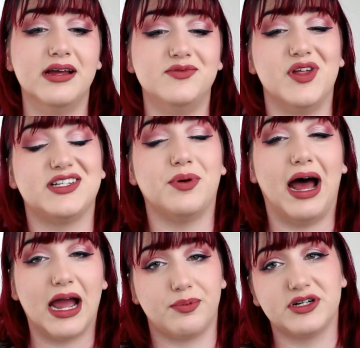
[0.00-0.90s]
So that's what
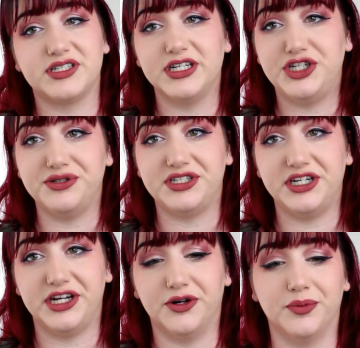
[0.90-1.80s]
I personally choose to
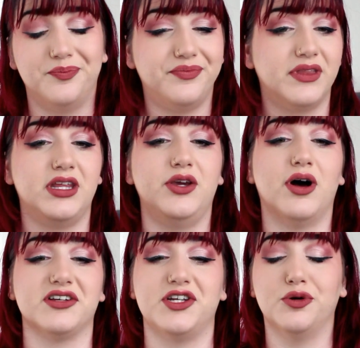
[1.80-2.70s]
do. You
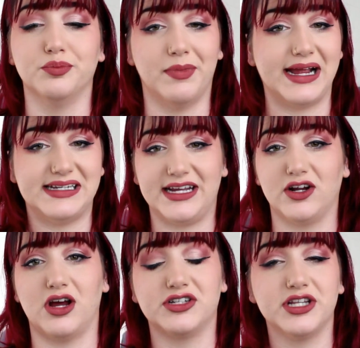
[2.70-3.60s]
also might take
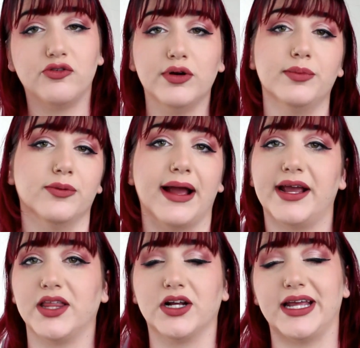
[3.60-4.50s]
your dog to the groomer
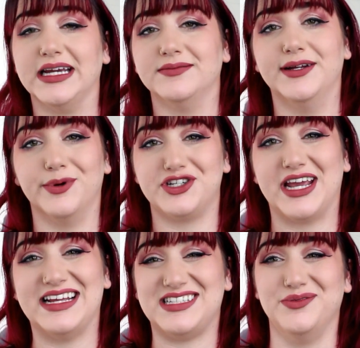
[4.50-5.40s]
regularly, in which
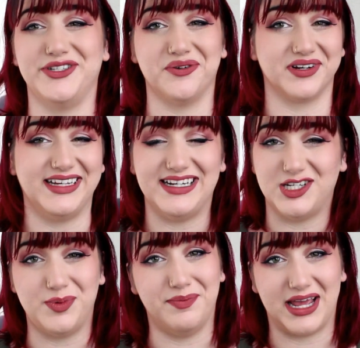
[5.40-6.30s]
case you don't really need
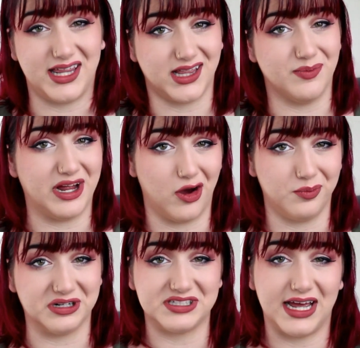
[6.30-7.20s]
to be bathing them at home
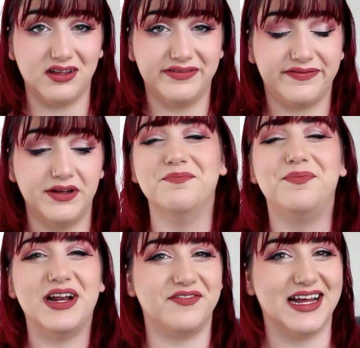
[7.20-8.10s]
yourself.
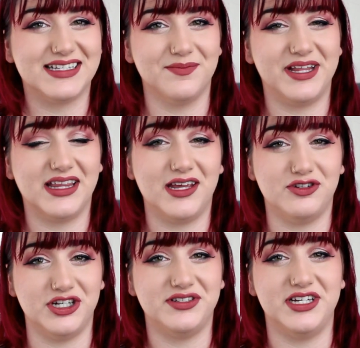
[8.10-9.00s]
But if that's something that you
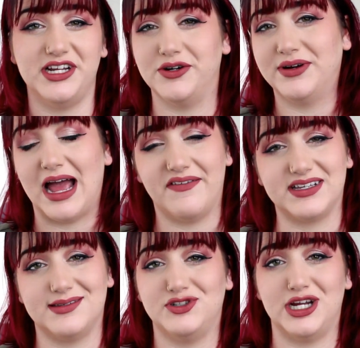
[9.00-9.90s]
choose to do, having
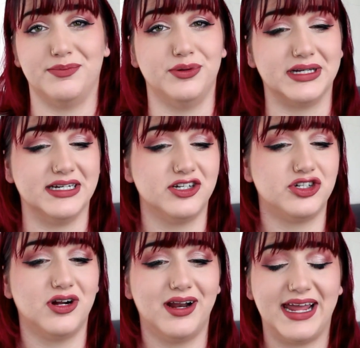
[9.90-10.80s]
some shampoo and
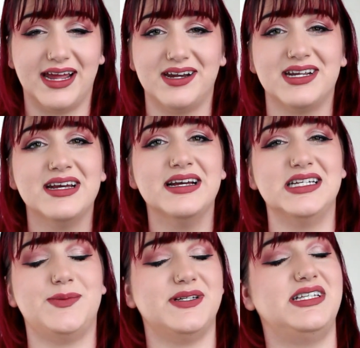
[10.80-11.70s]
conditioner on hand,
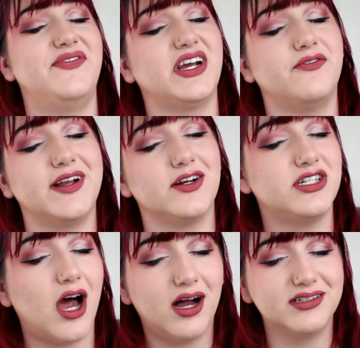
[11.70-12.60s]
specific for your
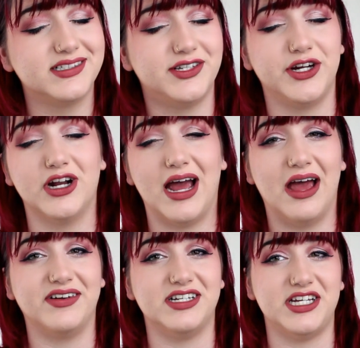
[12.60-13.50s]
dogs, so you're not
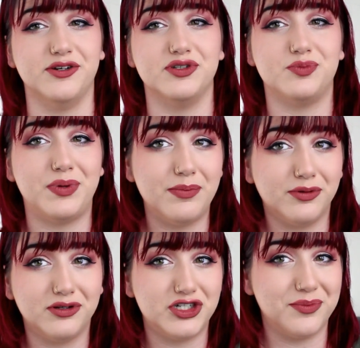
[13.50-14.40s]
having to use
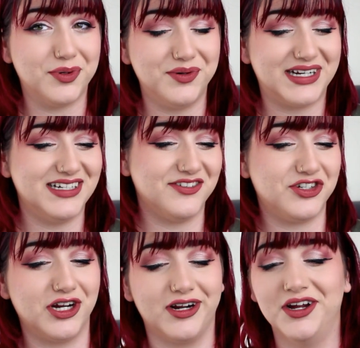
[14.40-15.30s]
people shampoo and
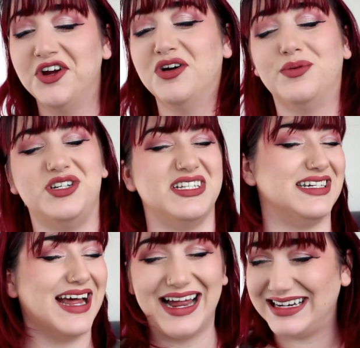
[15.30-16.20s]
conditioner, which is
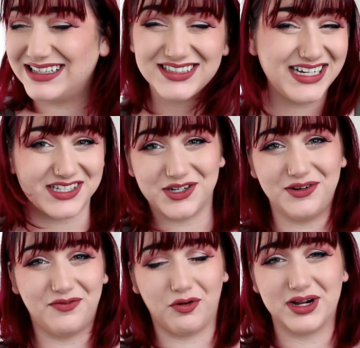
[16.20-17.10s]
not nearly as
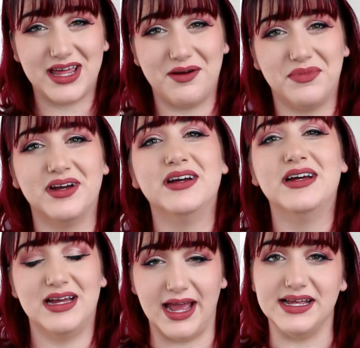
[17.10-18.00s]
good for them,
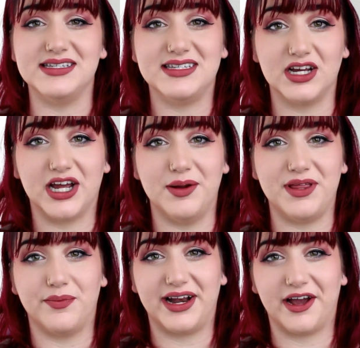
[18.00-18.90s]
is gonna be
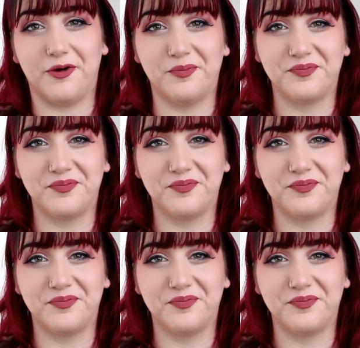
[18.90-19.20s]
the way to go.